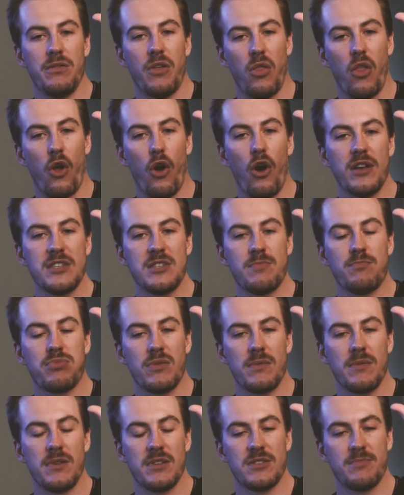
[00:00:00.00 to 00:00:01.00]
the loss
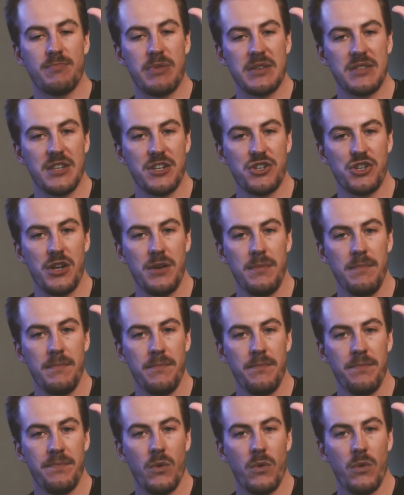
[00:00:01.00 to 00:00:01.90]
position,